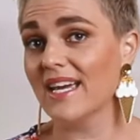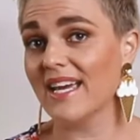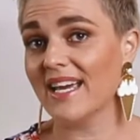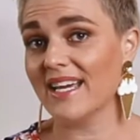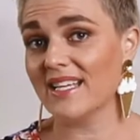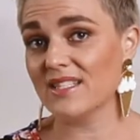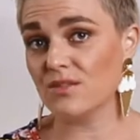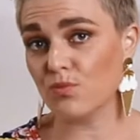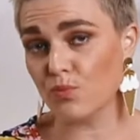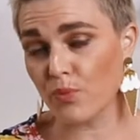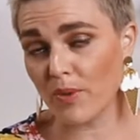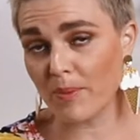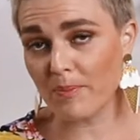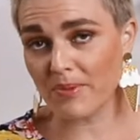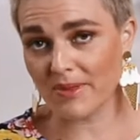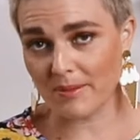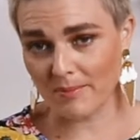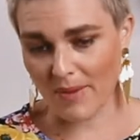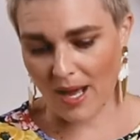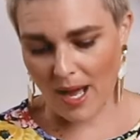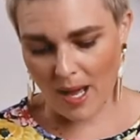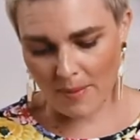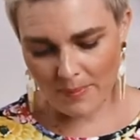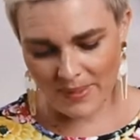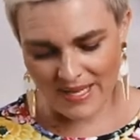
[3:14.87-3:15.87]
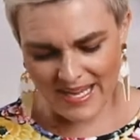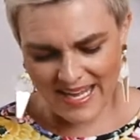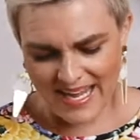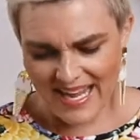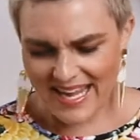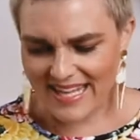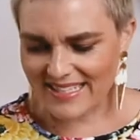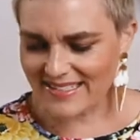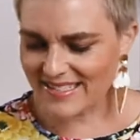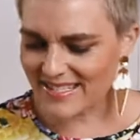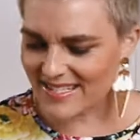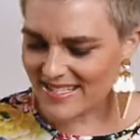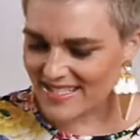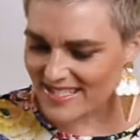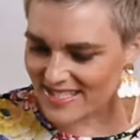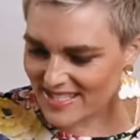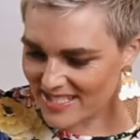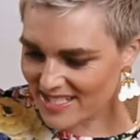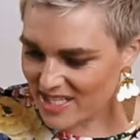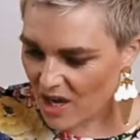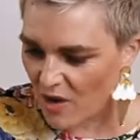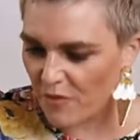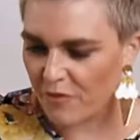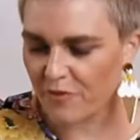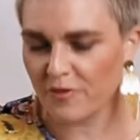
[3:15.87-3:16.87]
is rip them up and
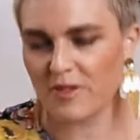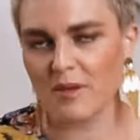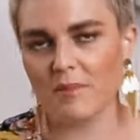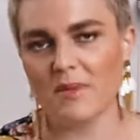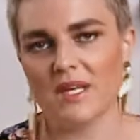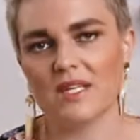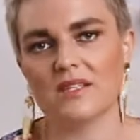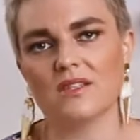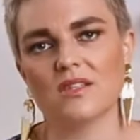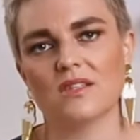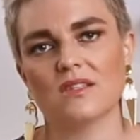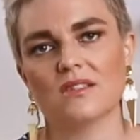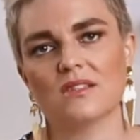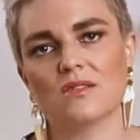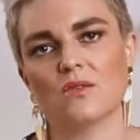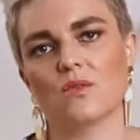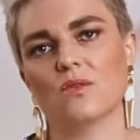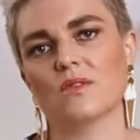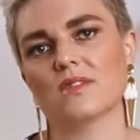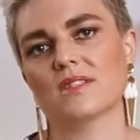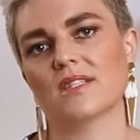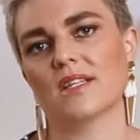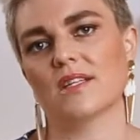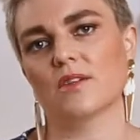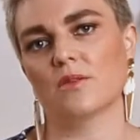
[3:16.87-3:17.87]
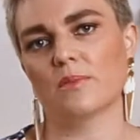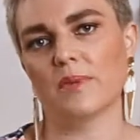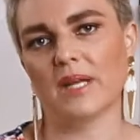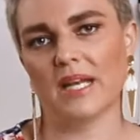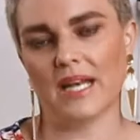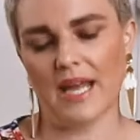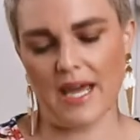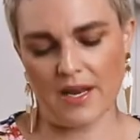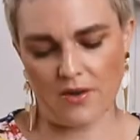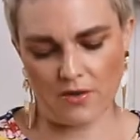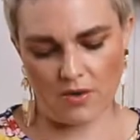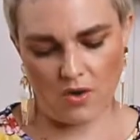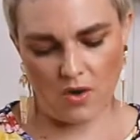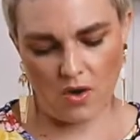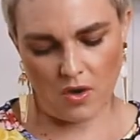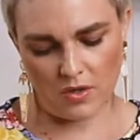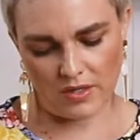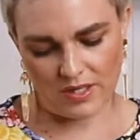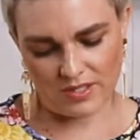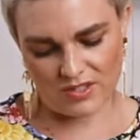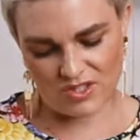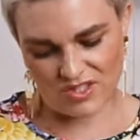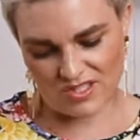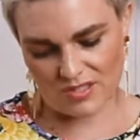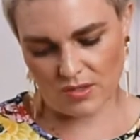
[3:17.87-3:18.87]
stuff them into the sauce a little bit later on
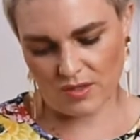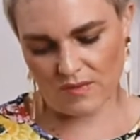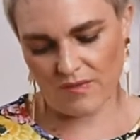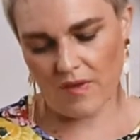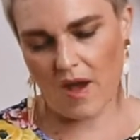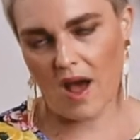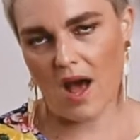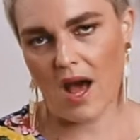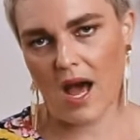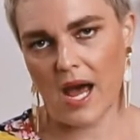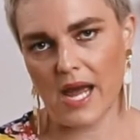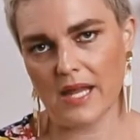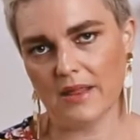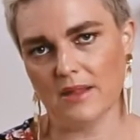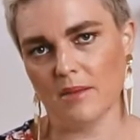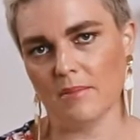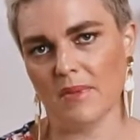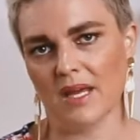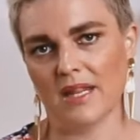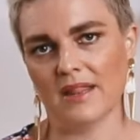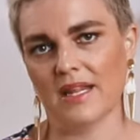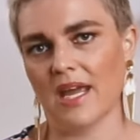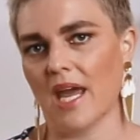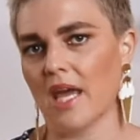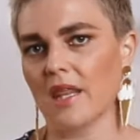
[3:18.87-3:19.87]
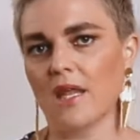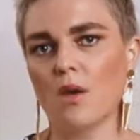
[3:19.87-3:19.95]
and just sort of hide them in there.